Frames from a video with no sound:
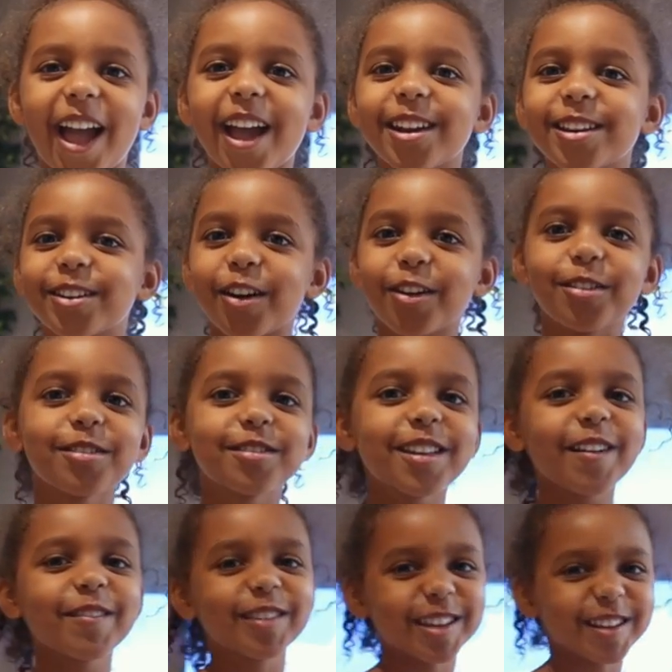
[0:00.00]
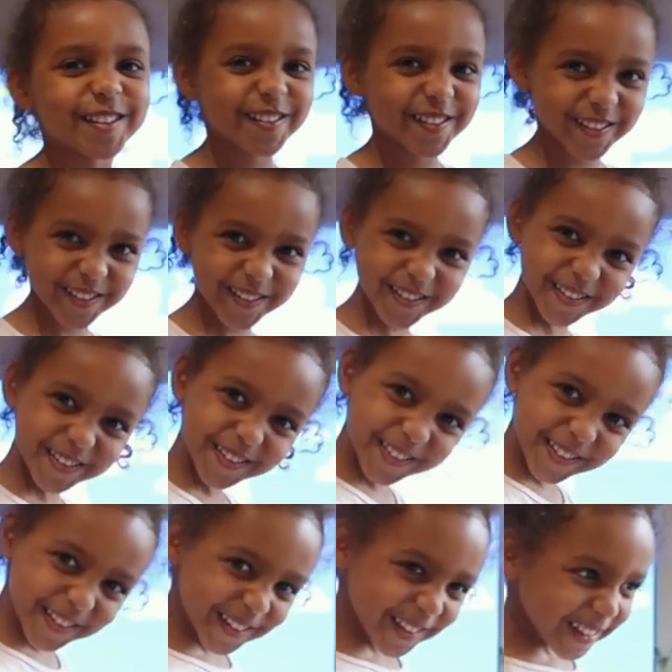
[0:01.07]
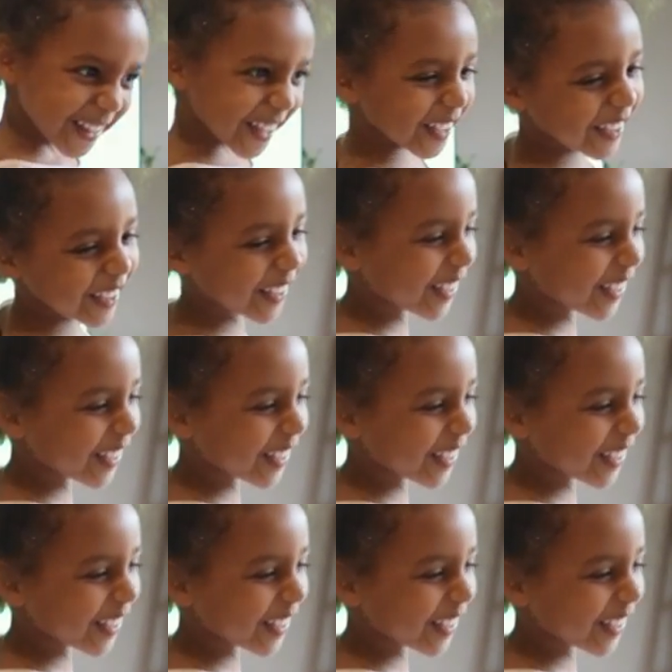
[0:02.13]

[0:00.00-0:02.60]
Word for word: And Ava, who's the morning person, normally